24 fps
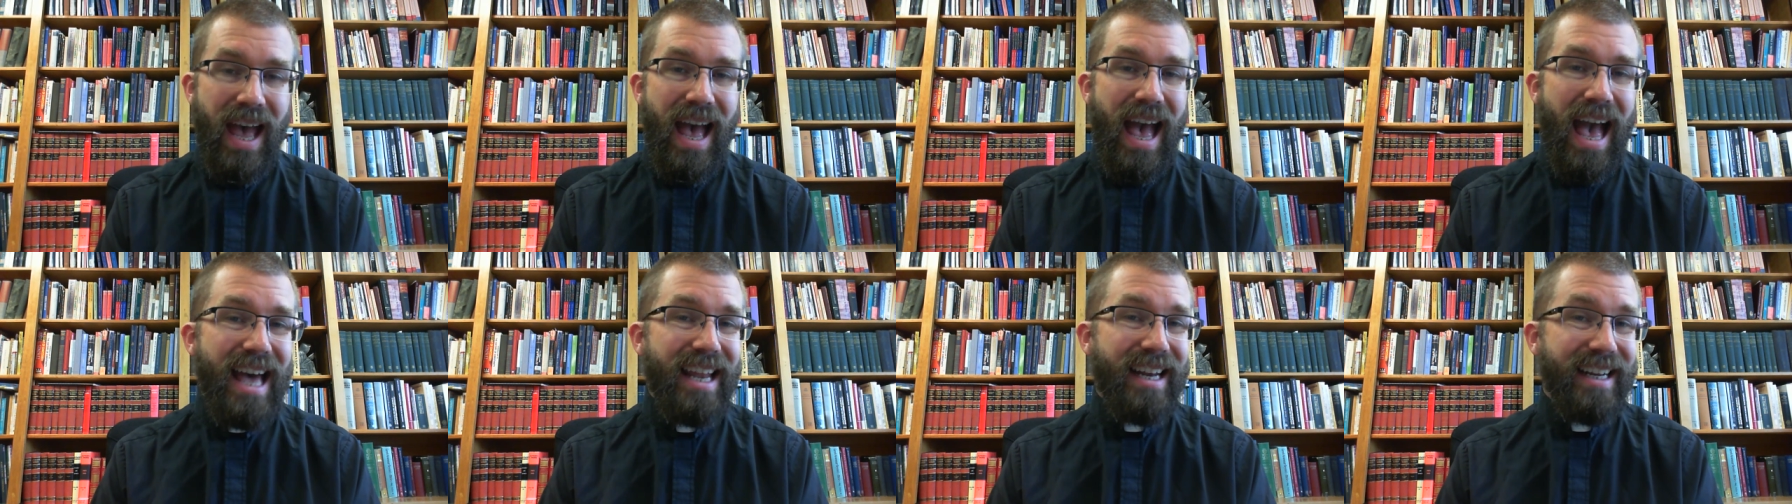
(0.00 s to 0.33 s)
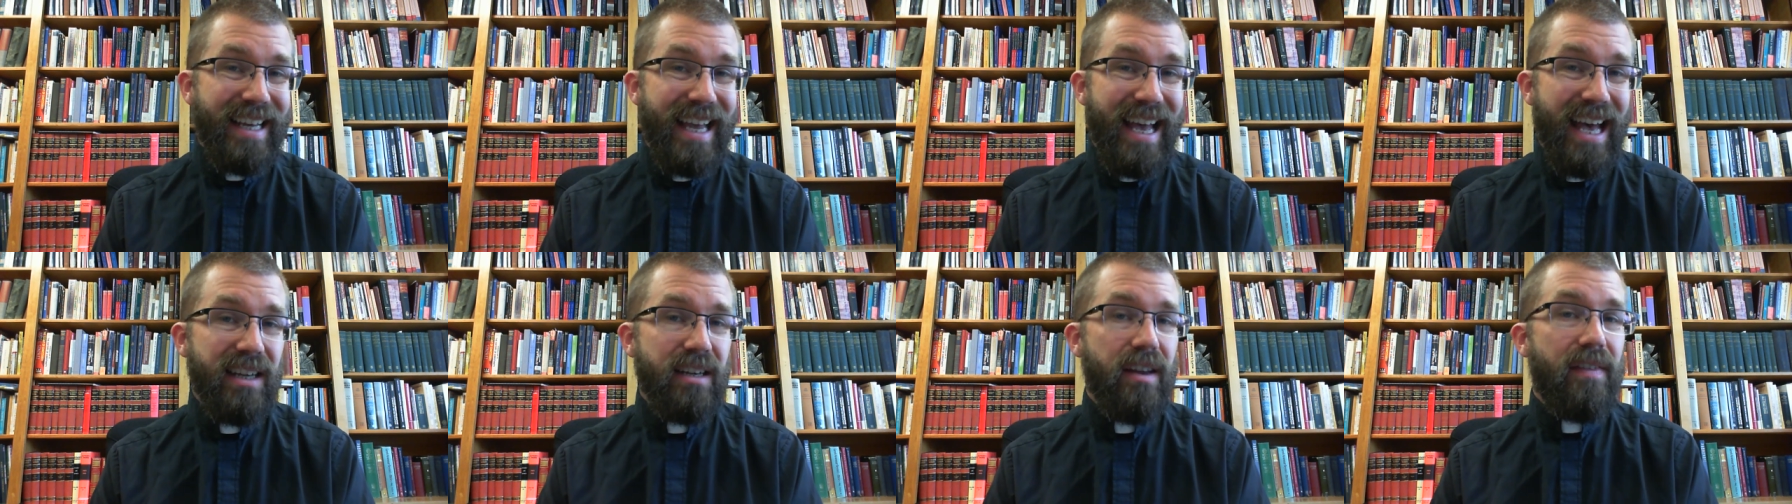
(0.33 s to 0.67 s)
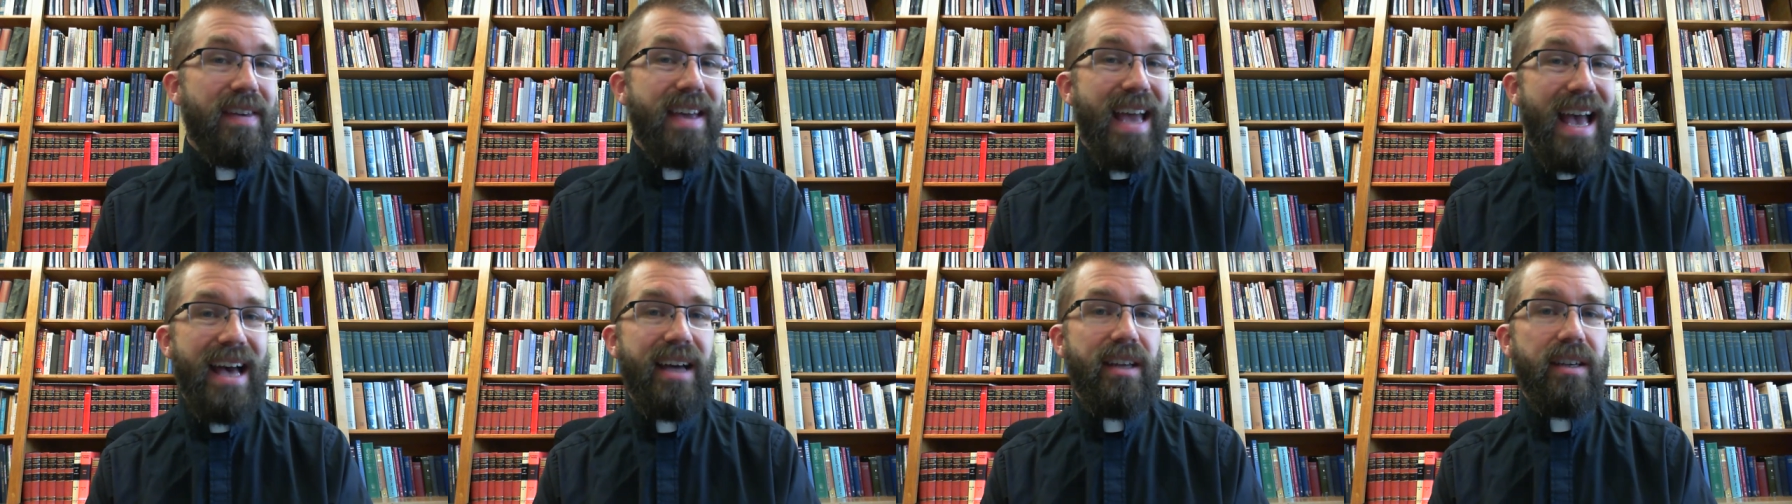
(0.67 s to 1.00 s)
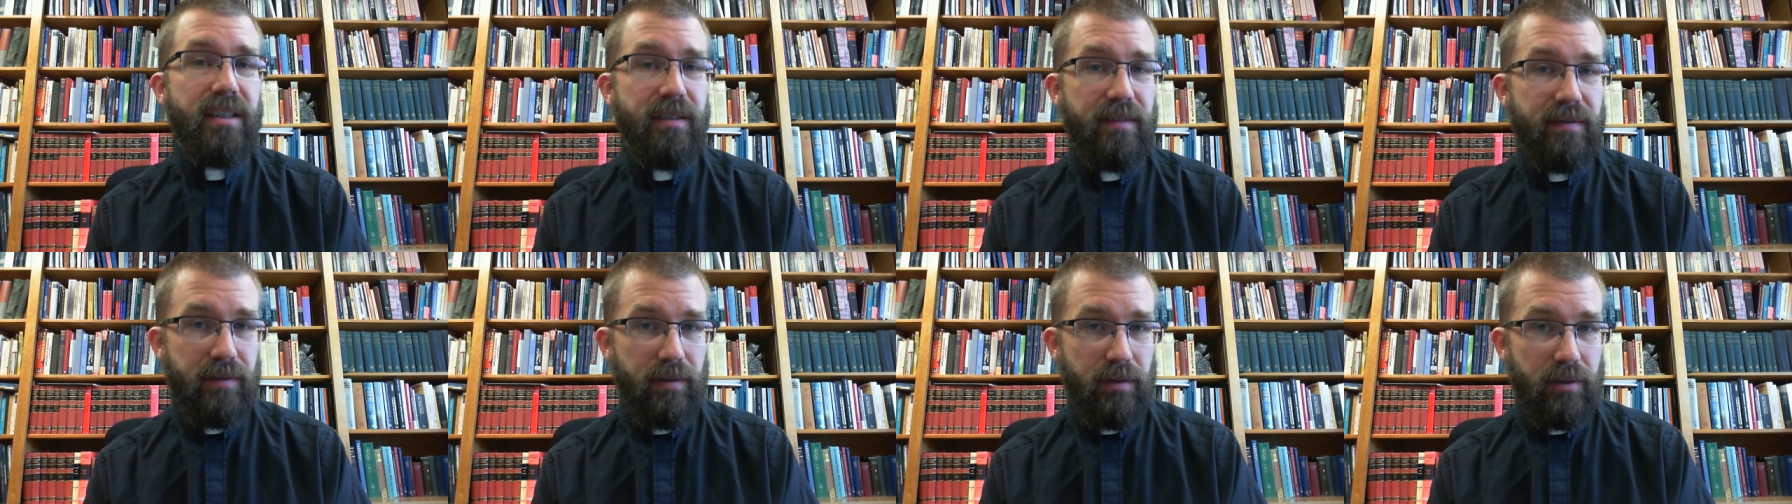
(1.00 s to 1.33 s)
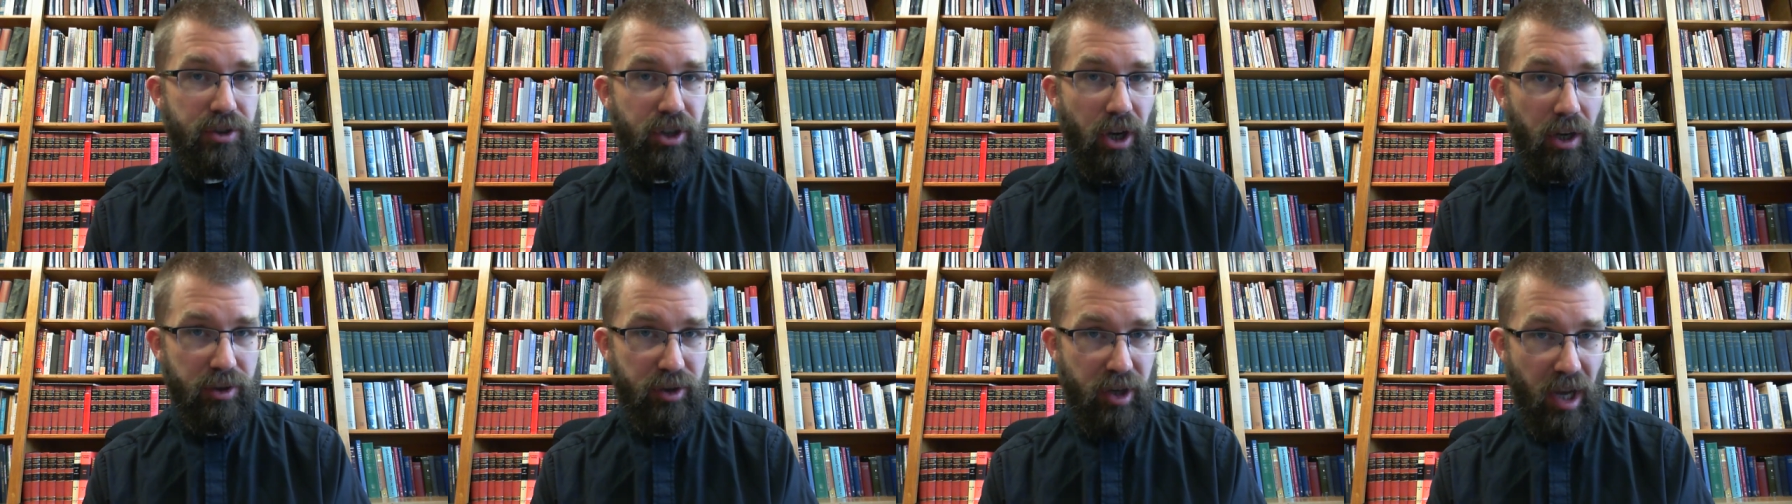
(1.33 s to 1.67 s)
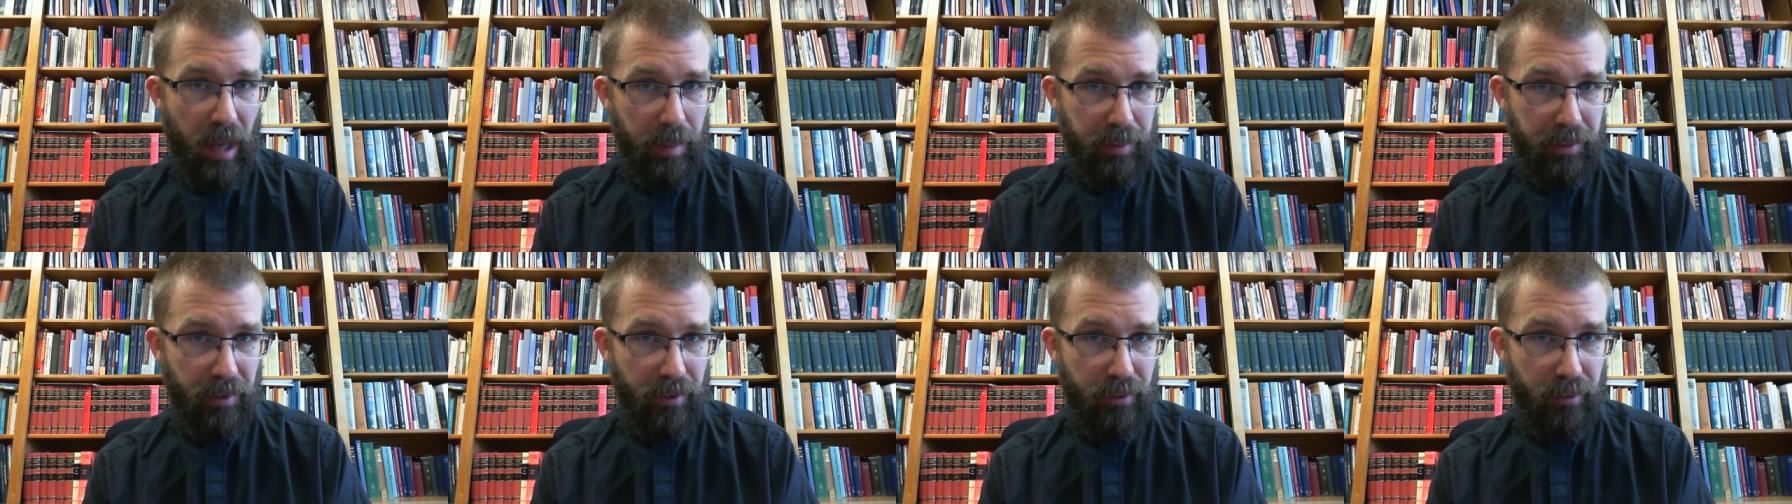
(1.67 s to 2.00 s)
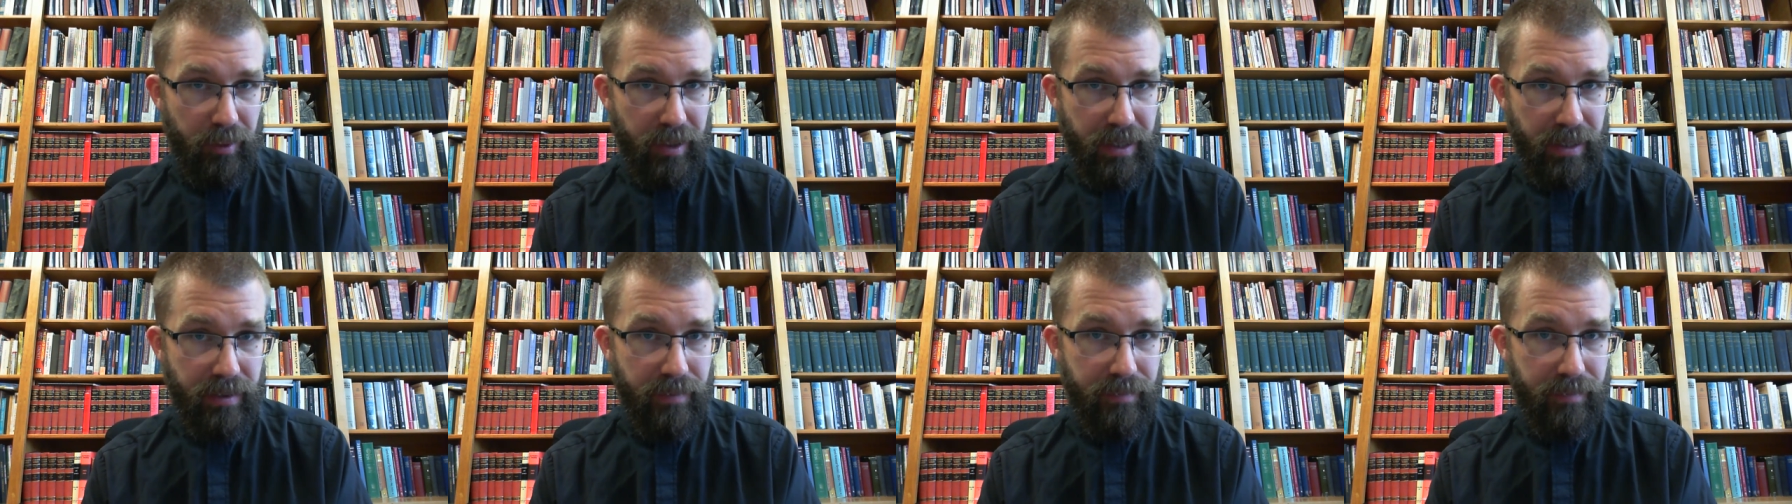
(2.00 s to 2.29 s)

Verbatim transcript: And again at the end of John chapter 3,